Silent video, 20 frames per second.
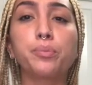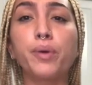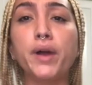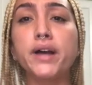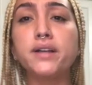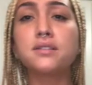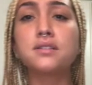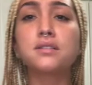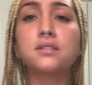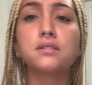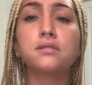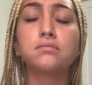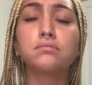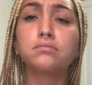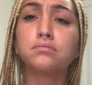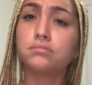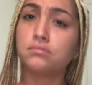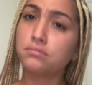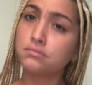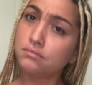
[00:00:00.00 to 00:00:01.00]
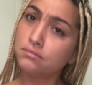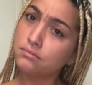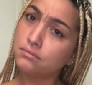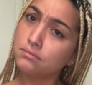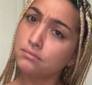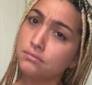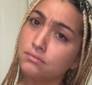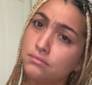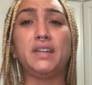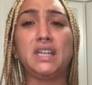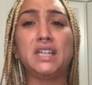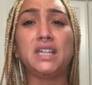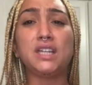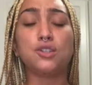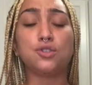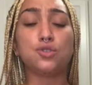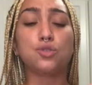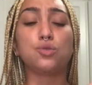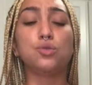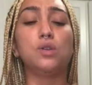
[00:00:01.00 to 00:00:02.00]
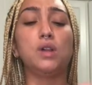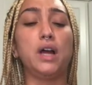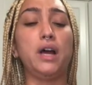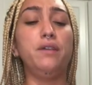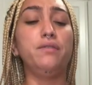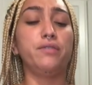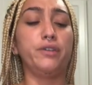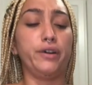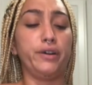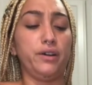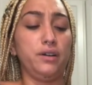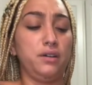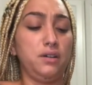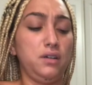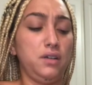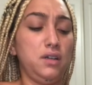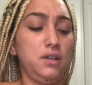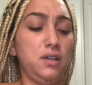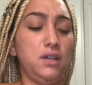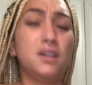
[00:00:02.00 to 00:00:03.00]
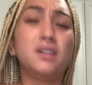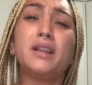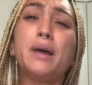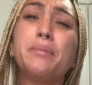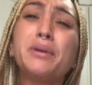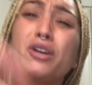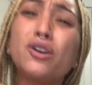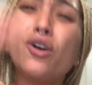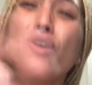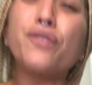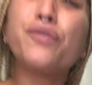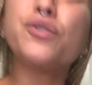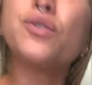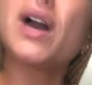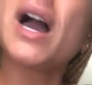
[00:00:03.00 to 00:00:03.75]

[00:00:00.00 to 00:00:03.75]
press? Convenient tool ever. Let me know if you